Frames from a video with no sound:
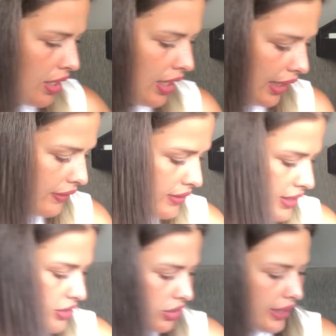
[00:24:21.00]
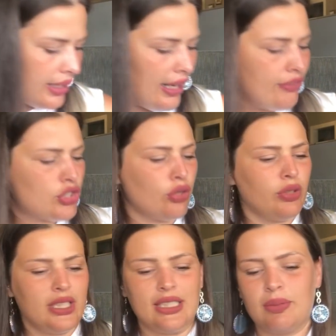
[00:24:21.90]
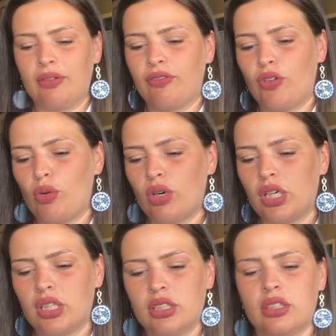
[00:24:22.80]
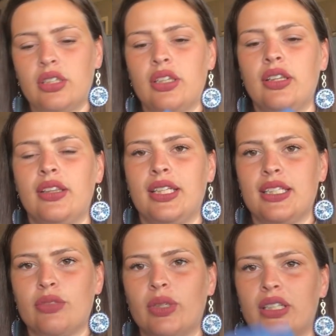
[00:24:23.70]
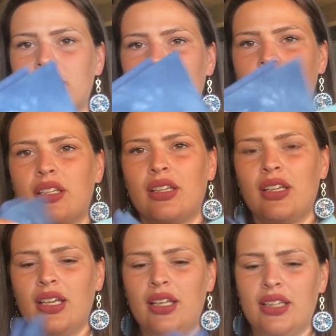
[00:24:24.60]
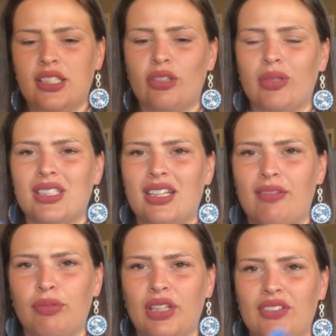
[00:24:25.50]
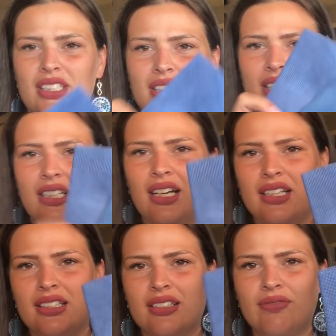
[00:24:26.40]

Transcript: And then these are like, I've showed these before, these ones. These are ones that I've previously dyed.